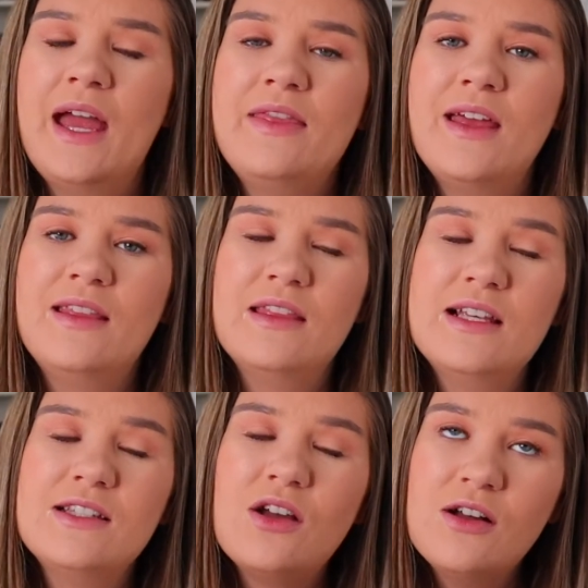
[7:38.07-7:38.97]
And then
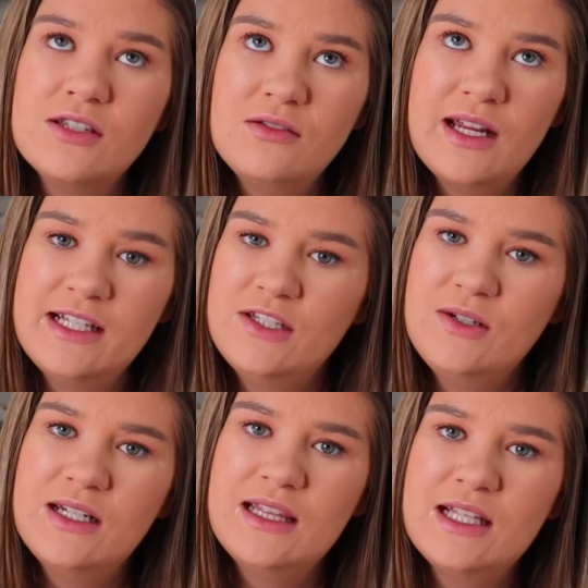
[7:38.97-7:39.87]
it's also nice
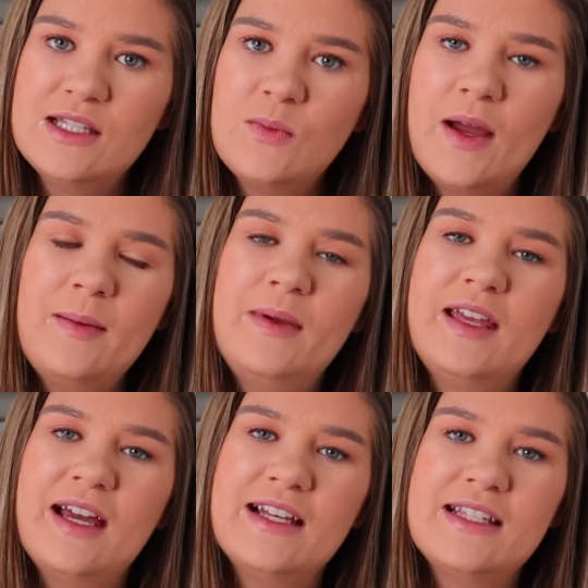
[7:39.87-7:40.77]
doing it this way
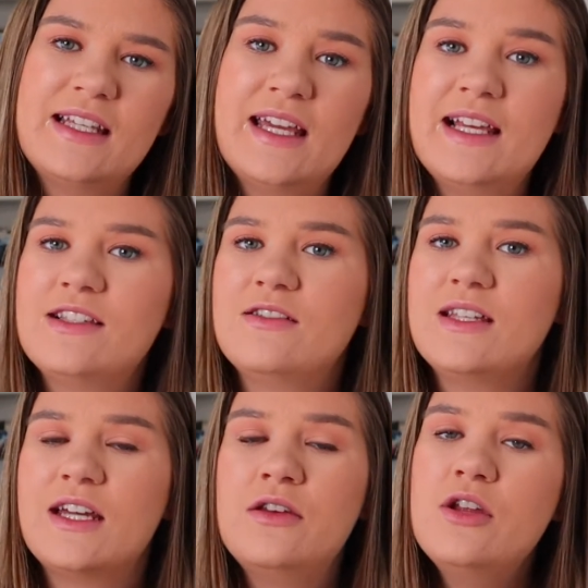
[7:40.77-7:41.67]
because in case there's
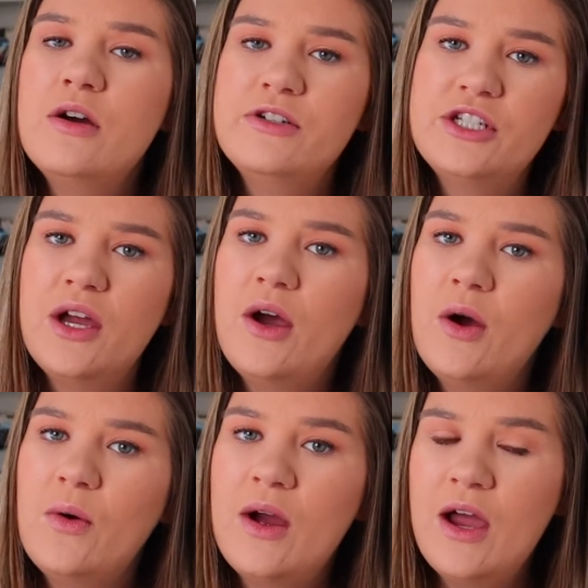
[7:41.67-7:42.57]
like a
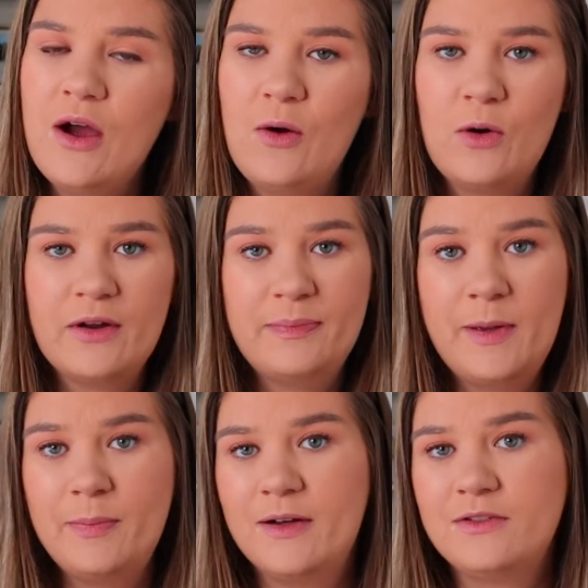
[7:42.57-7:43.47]
no-show or
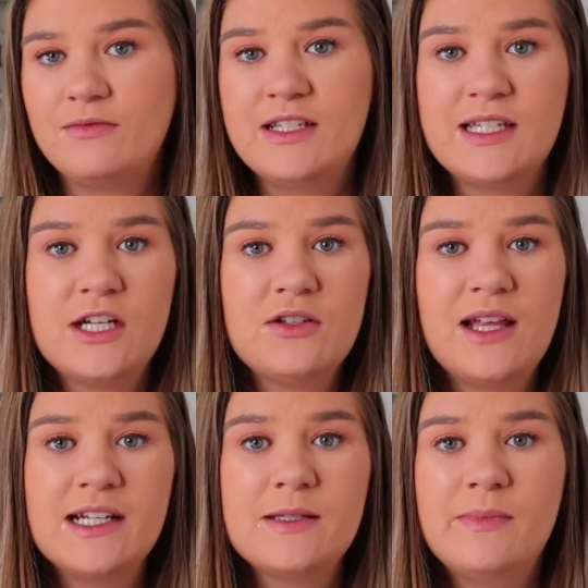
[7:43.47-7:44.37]
people have to reschedule
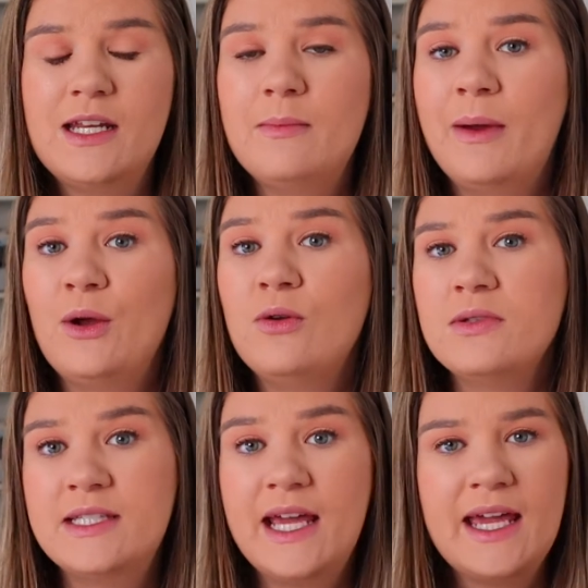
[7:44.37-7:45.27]
last minute, my
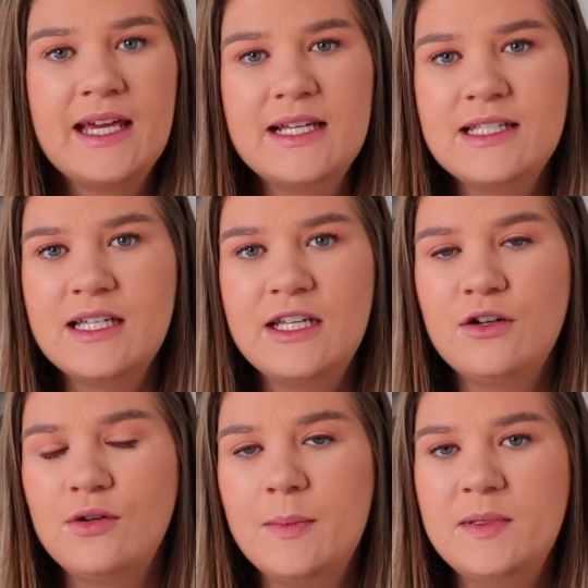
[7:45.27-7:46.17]
whole day isn't
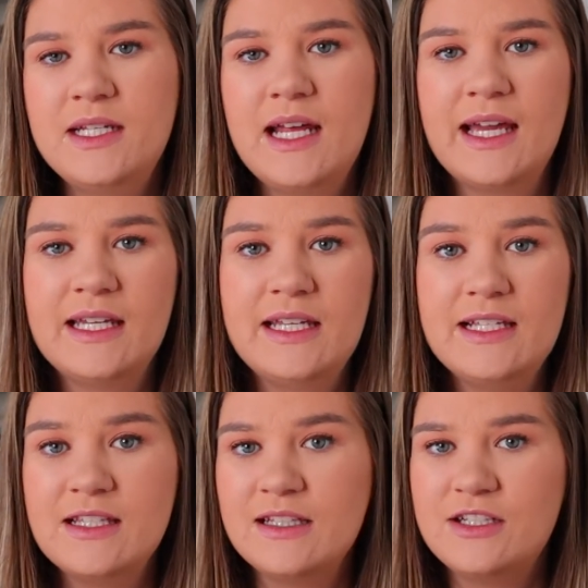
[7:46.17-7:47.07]
interrupted. I can
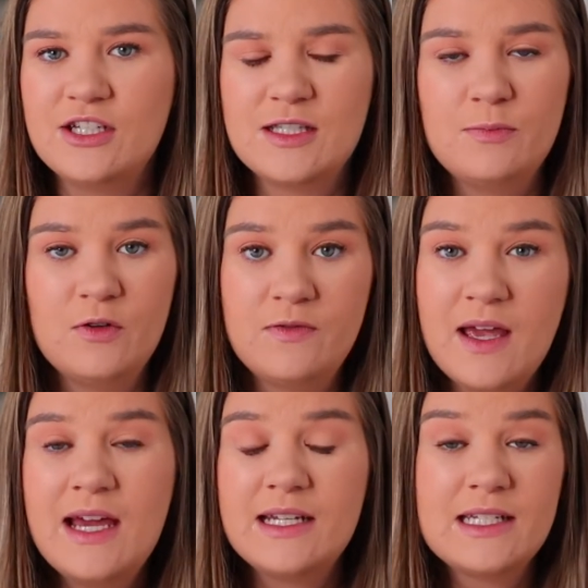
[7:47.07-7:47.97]
easily just move
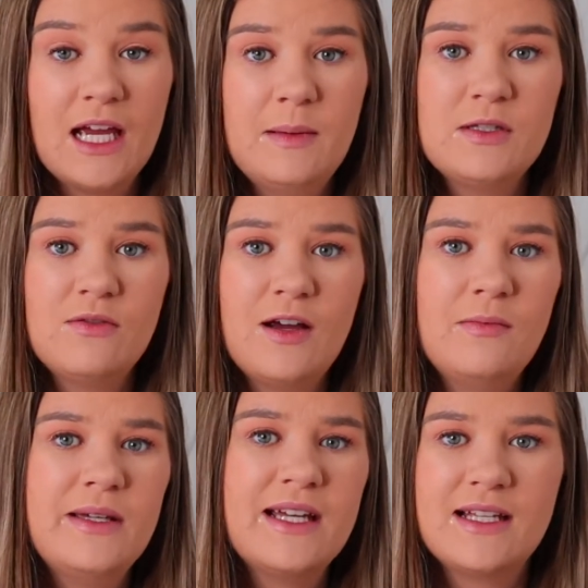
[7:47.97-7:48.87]
times
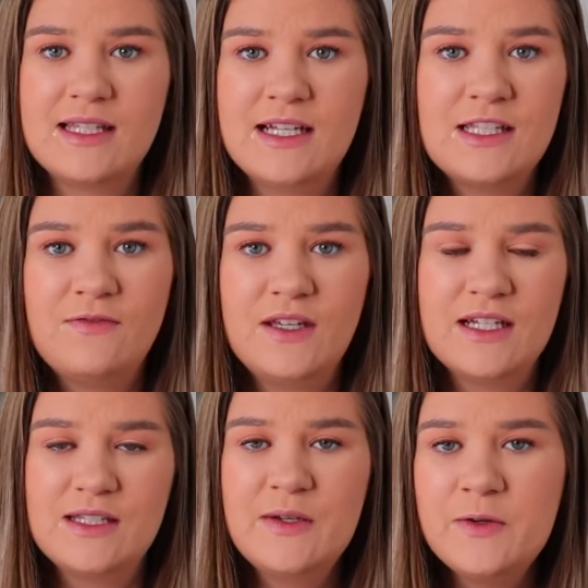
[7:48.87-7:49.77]
around because it's
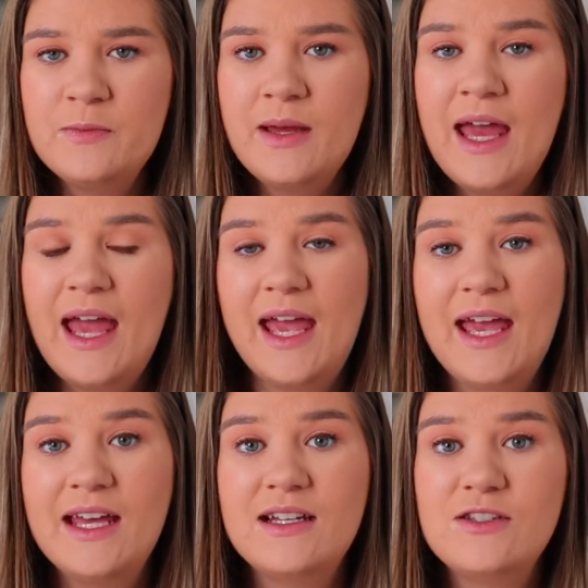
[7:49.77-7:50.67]
via Zoom,
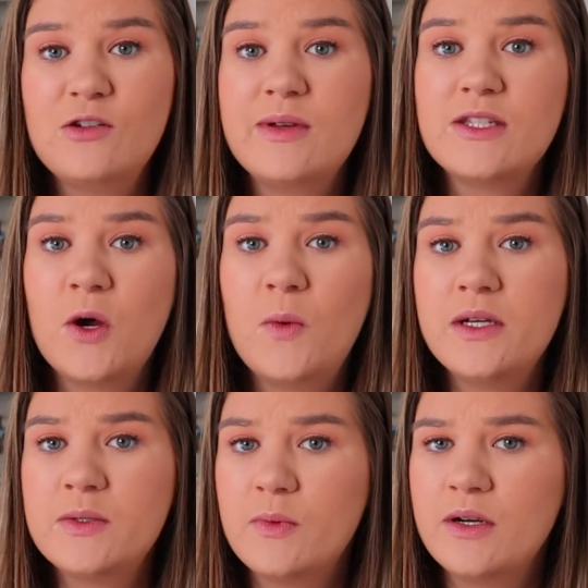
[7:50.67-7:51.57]
and Zoom has
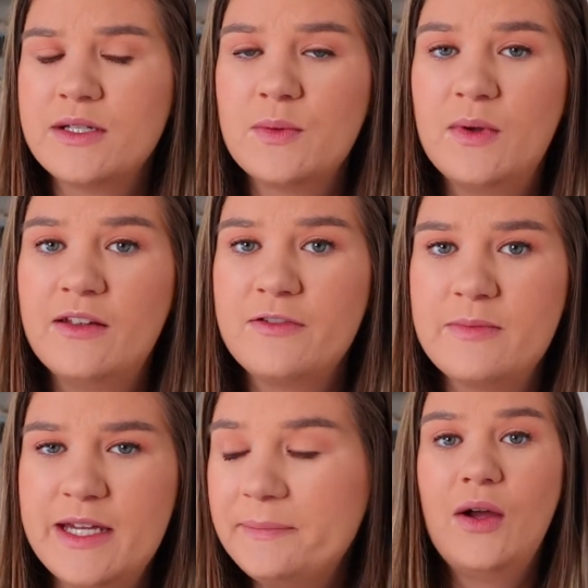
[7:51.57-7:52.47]
always worked well for
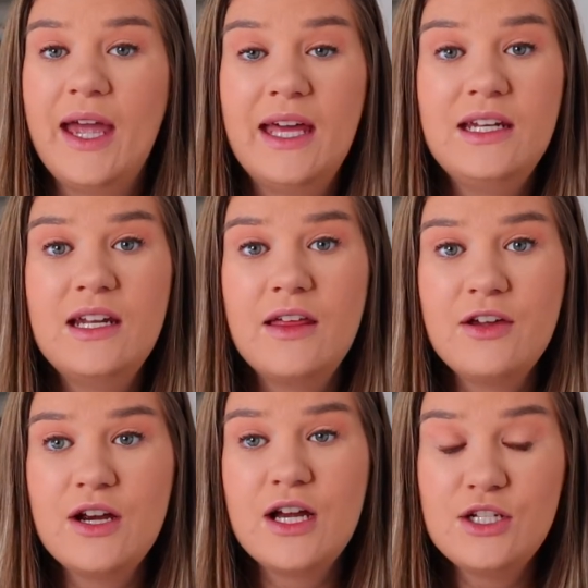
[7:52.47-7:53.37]
me. Okay,
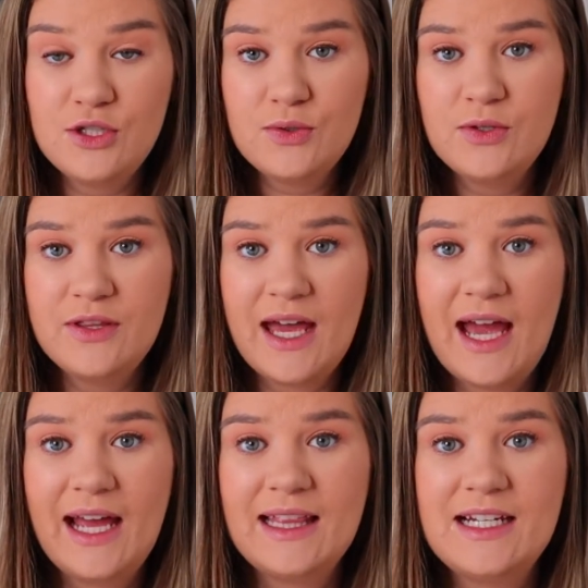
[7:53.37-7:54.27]
another tool
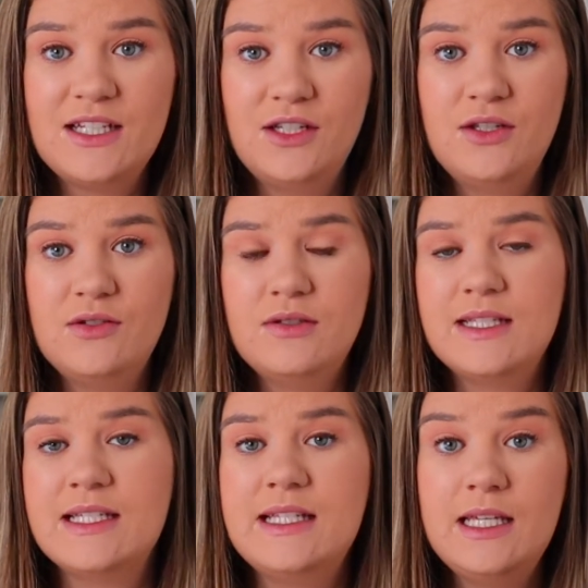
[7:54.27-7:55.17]
that I like to
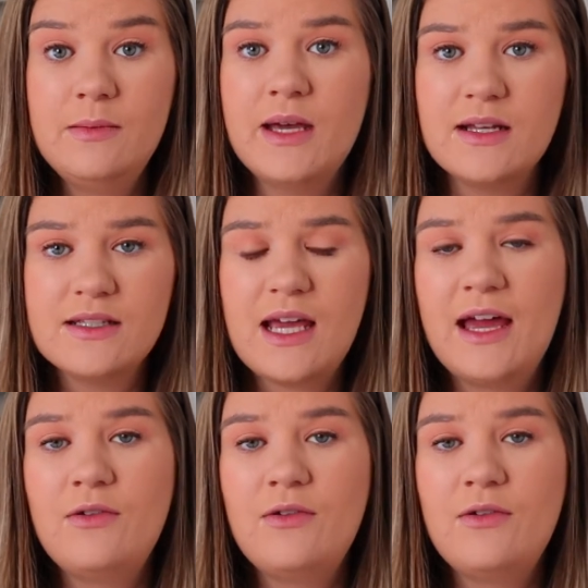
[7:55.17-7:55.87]
use is emails.